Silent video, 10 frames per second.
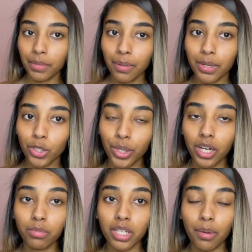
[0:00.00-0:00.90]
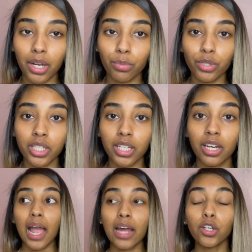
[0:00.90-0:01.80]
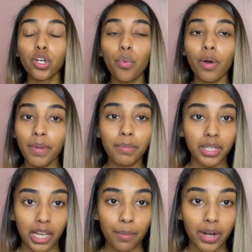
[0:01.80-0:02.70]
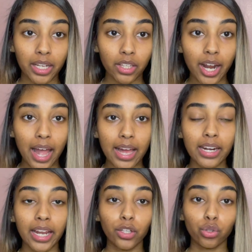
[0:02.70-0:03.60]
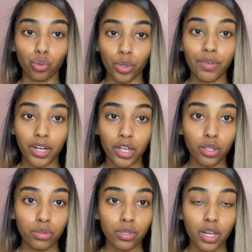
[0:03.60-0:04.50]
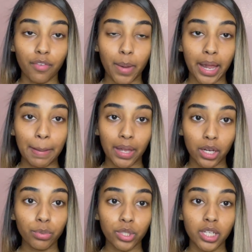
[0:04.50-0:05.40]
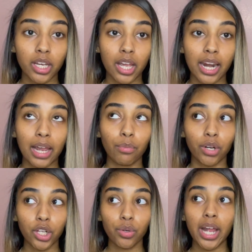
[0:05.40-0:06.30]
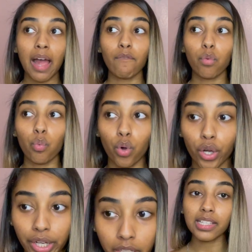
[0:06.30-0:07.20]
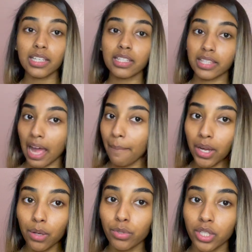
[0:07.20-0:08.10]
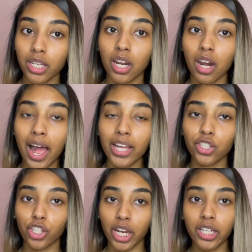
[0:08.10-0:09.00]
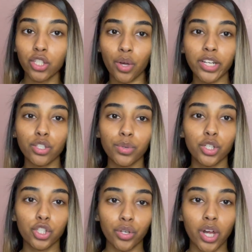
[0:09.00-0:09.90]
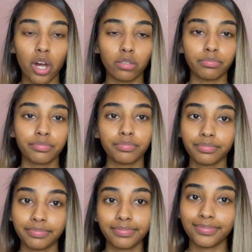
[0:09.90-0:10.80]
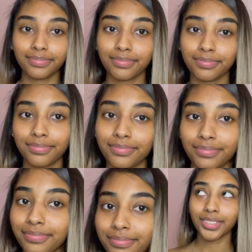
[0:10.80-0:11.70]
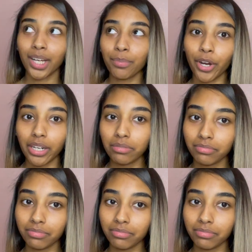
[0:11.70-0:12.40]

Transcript: going to be doing an updated makeup routine. I don't know what made me think, but I thought I had like 3 videos of my makeup routine and I really only have 1. Since that makeup routine, a lot has changed, so I just want to show y'all the upgrade.